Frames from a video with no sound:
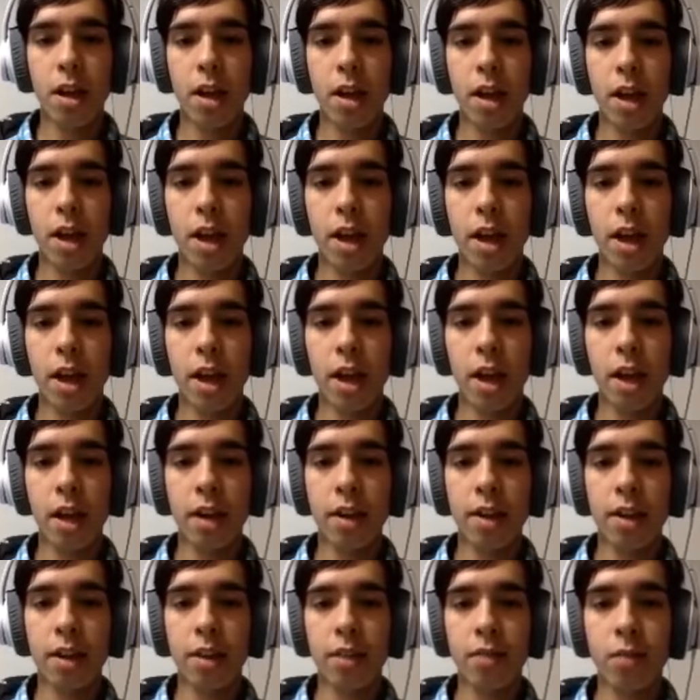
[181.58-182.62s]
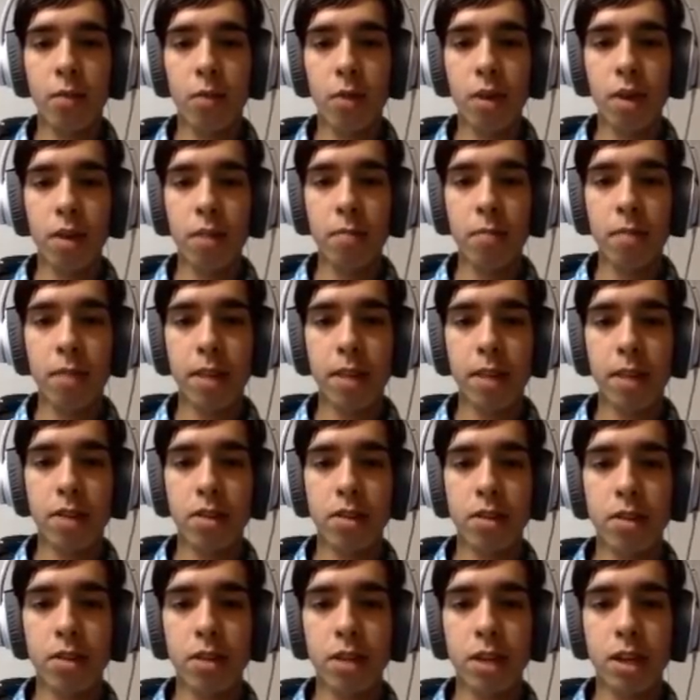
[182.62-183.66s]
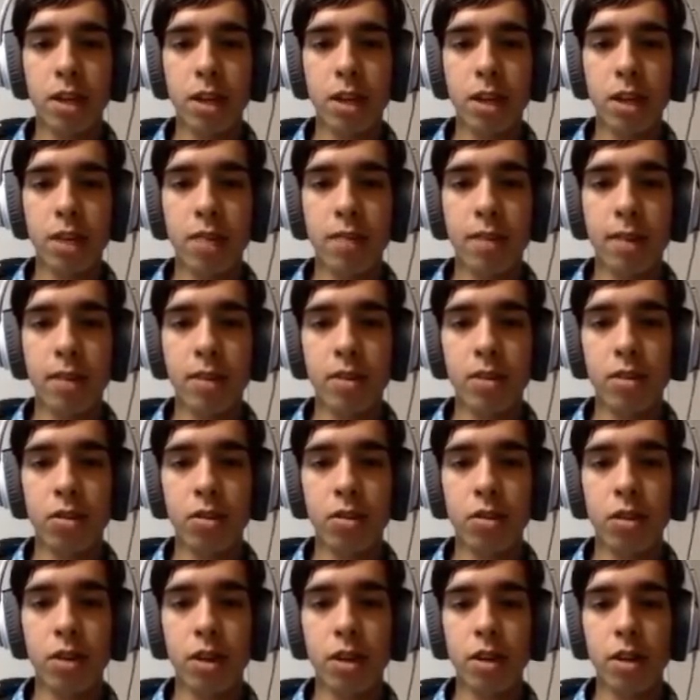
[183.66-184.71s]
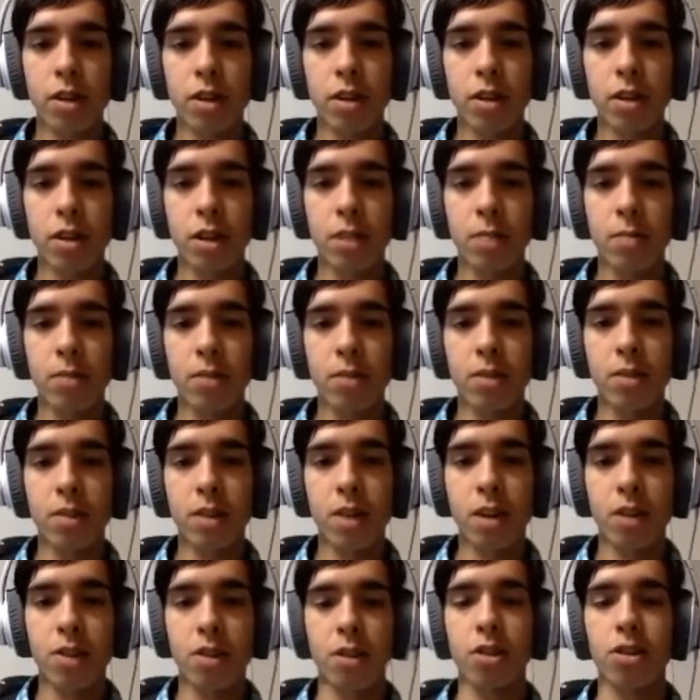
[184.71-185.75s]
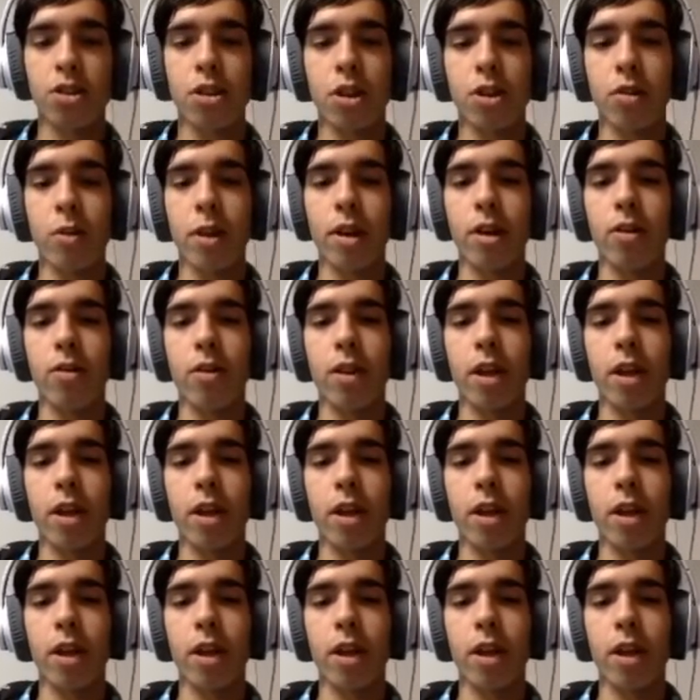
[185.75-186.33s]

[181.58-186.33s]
And it takes 4 lead plates, the advanced circuit, these guys, and a generator.